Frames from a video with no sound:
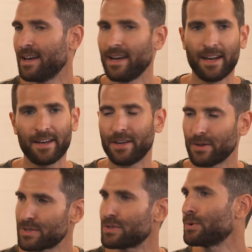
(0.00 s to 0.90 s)
and
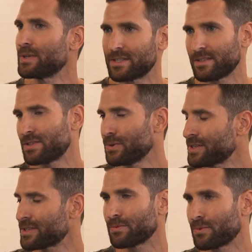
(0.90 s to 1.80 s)

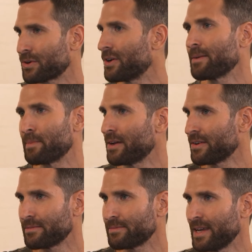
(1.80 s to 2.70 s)
soon we're going to be
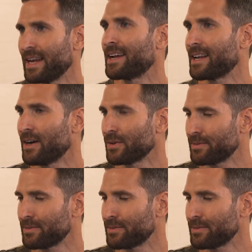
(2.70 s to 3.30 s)
on any cloud.